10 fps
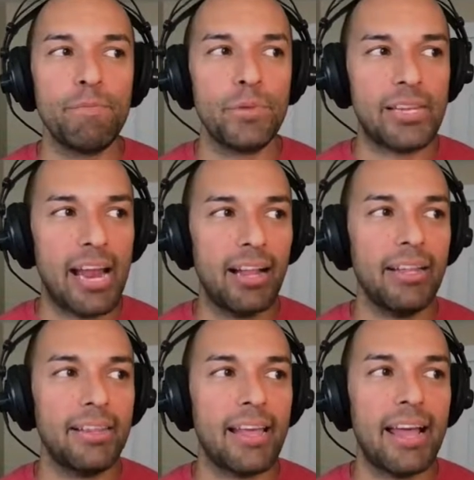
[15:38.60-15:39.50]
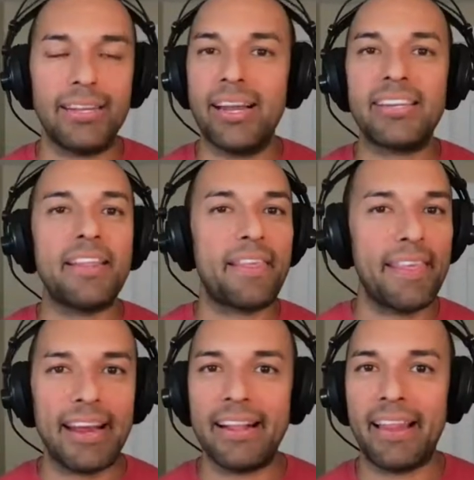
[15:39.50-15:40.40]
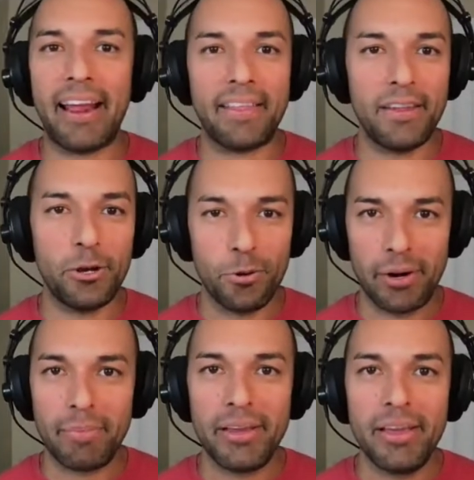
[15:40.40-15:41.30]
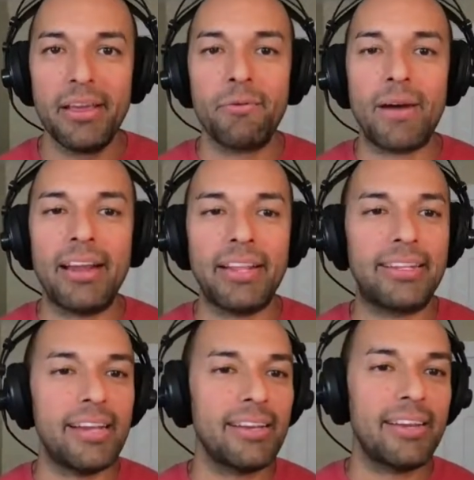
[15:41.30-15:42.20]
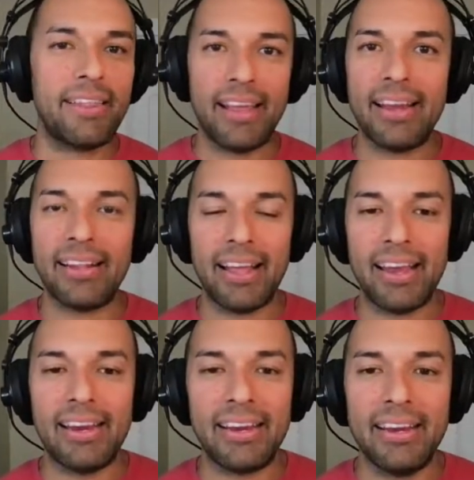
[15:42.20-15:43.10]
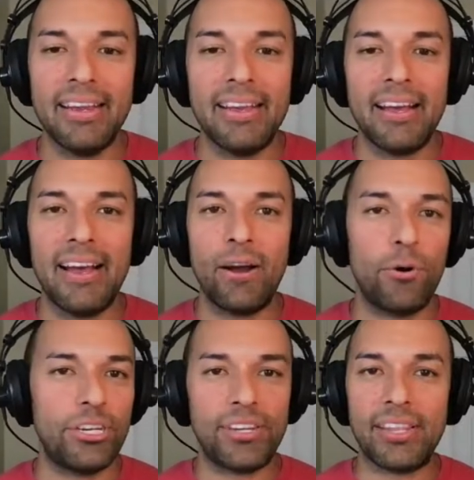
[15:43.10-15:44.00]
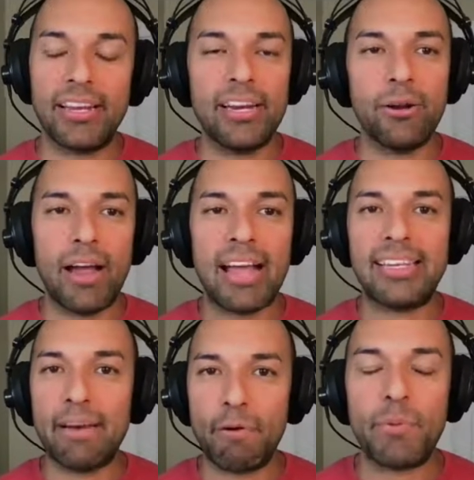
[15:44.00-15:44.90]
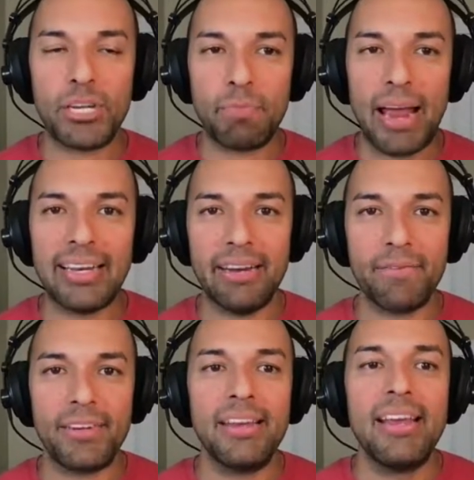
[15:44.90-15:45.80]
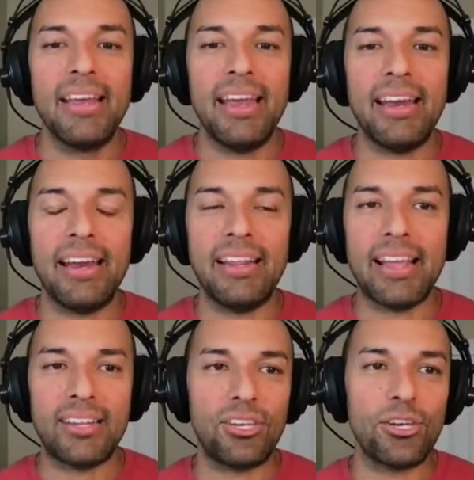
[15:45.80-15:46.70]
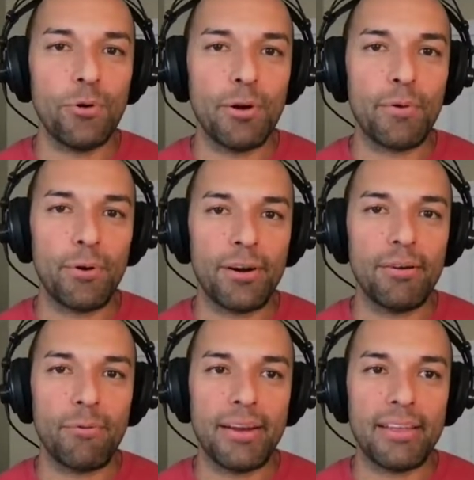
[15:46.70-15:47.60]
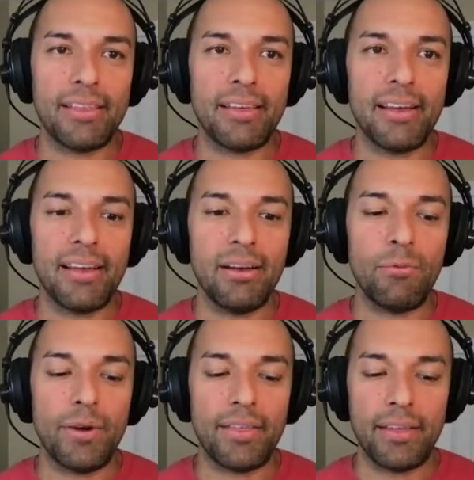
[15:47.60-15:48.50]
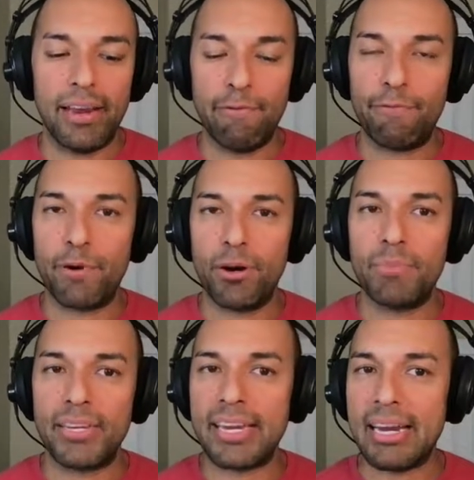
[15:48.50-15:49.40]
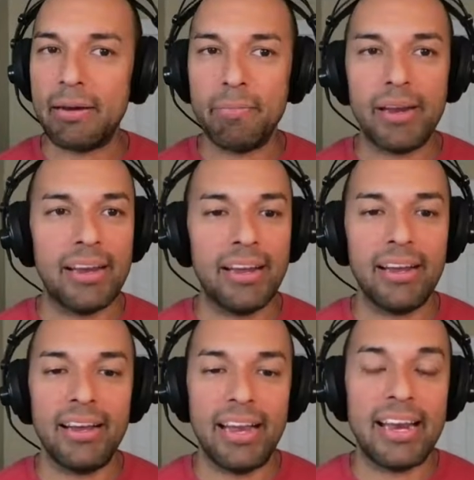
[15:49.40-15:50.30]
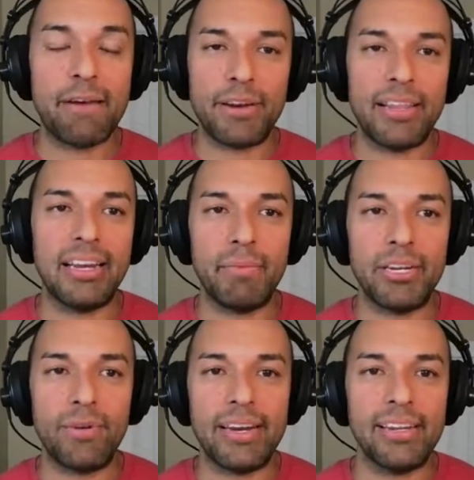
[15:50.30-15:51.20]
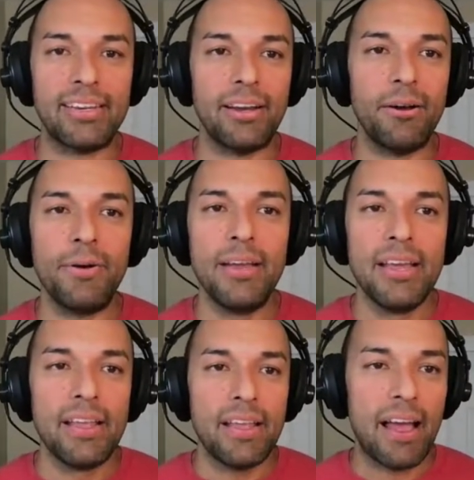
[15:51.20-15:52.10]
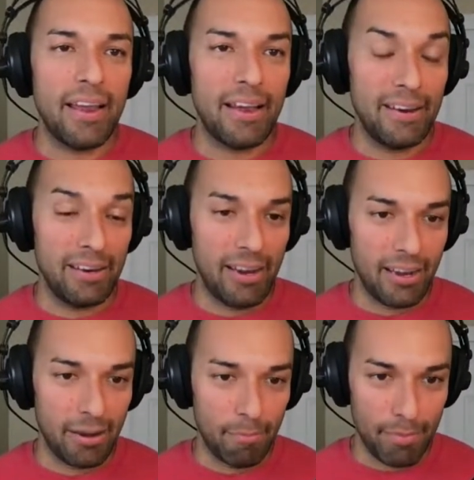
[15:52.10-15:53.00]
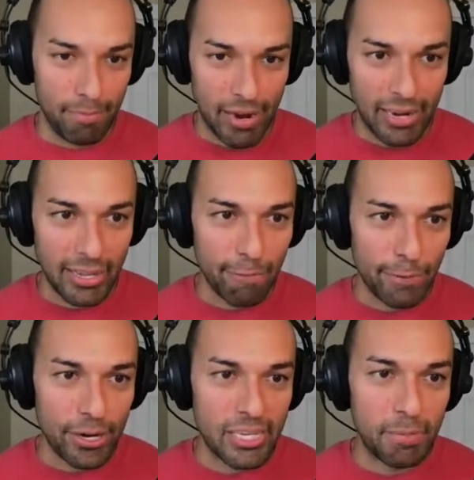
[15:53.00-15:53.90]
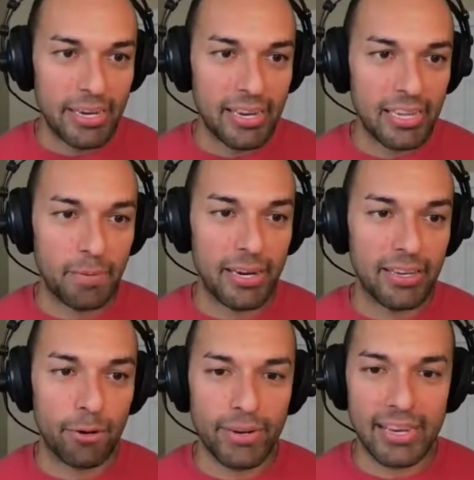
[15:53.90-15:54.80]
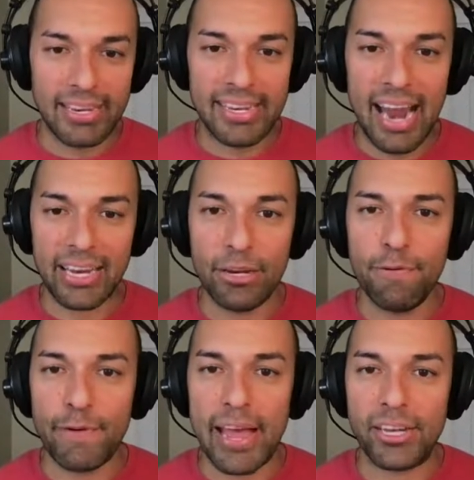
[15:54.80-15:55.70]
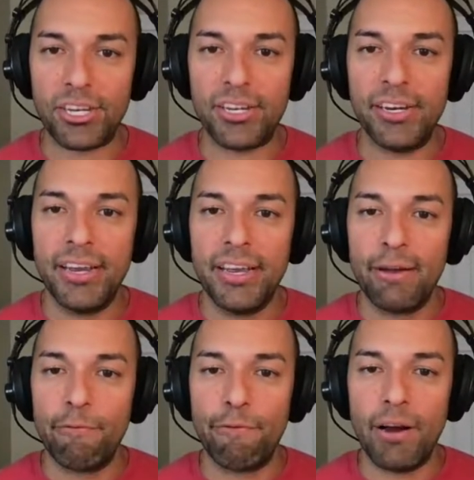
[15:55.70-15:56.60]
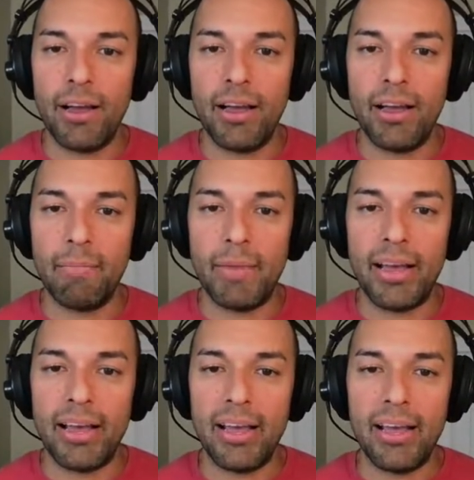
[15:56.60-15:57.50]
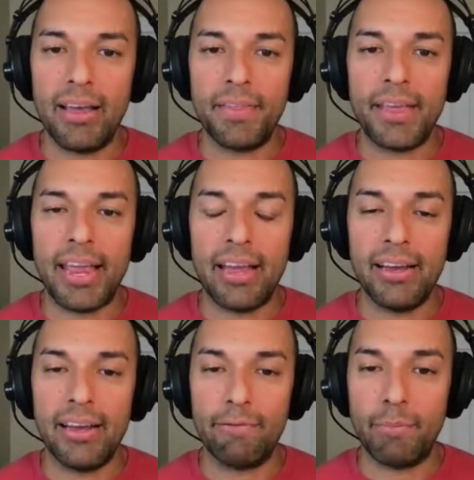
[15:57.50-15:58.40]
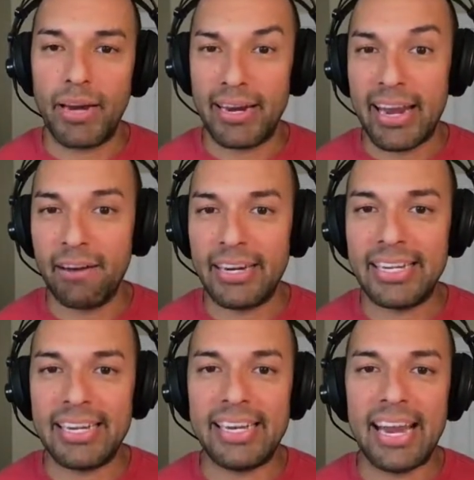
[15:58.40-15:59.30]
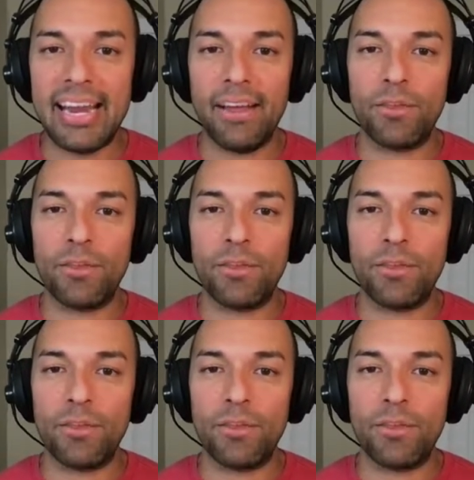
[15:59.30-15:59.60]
talent that doesn't think like the norm, right? That doesn't think like uh, or just you know has different perspectives. And, and that's so important with uh, with a firm's team uh, and everything in between. So I uh, I'd love for you to speak to this because there was a stat you fetched from uh, the uh, from accounting today on the